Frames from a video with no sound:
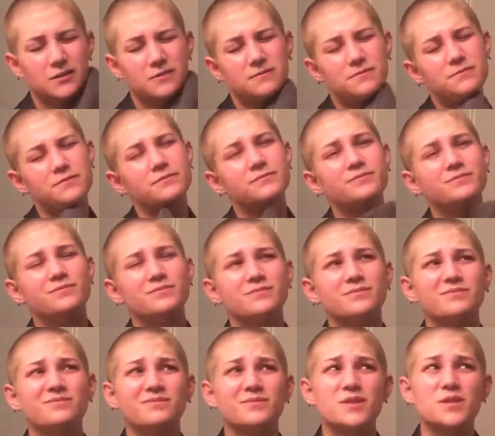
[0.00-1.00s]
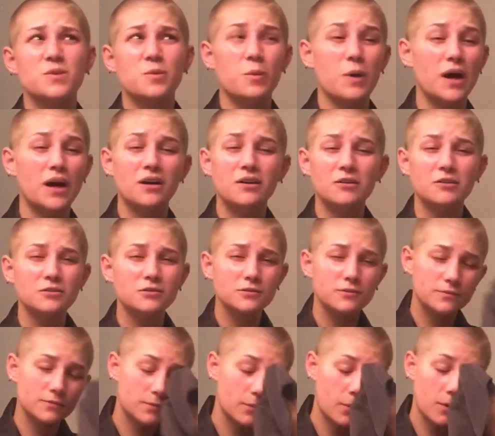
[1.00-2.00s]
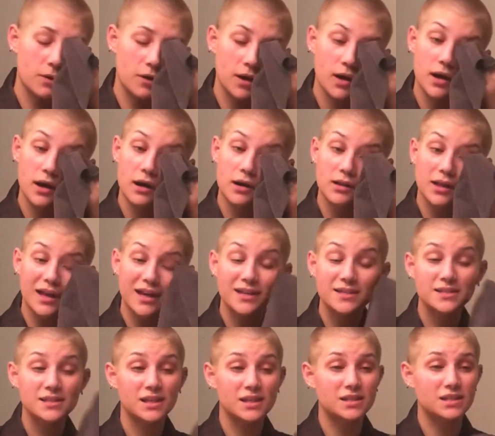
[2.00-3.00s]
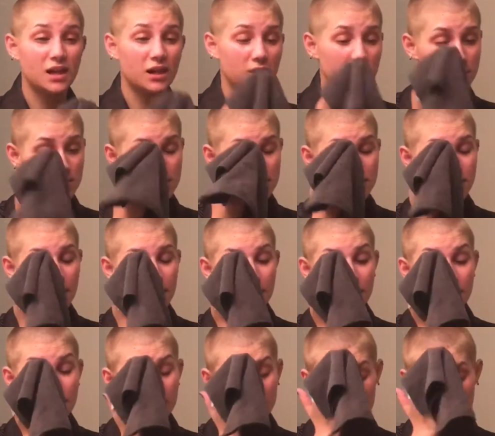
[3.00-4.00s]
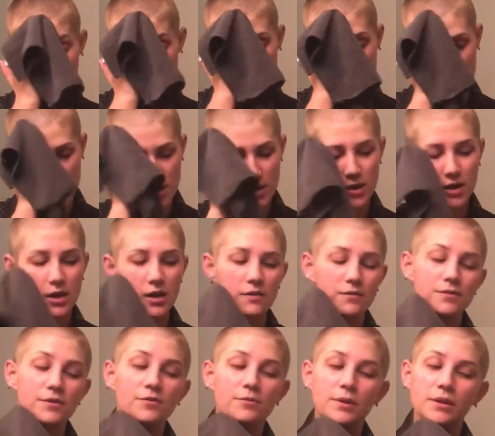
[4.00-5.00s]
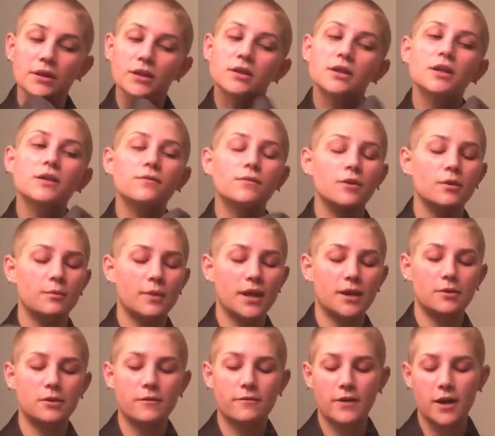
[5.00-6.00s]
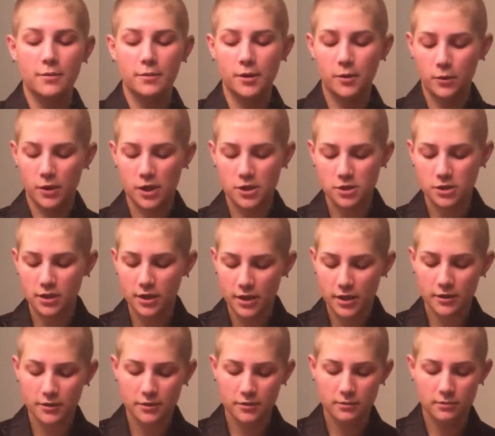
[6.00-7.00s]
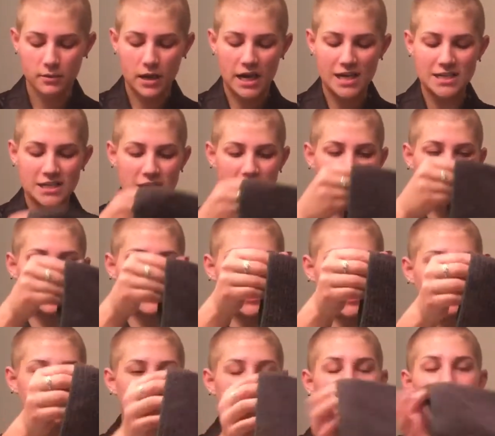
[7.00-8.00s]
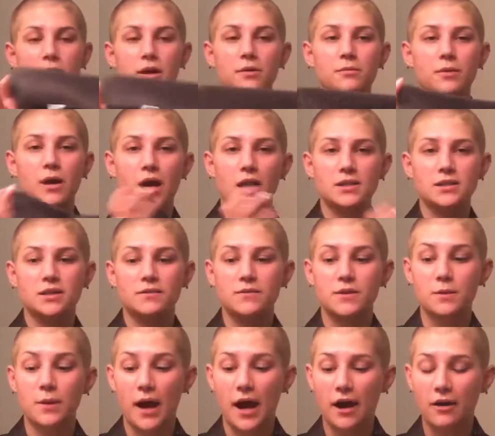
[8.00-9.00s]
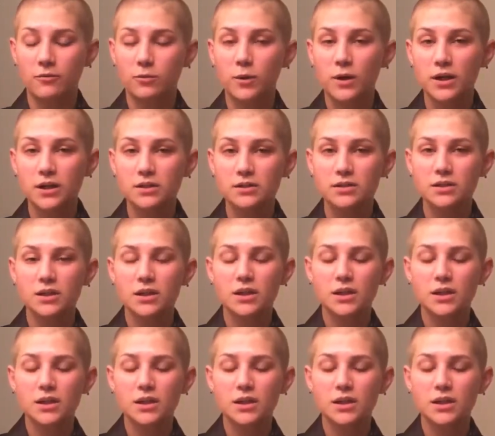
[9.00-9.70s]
of 12 for like $6. So if you've been looking for a microfiber washcloth, I definitely recommend Ross if you have one.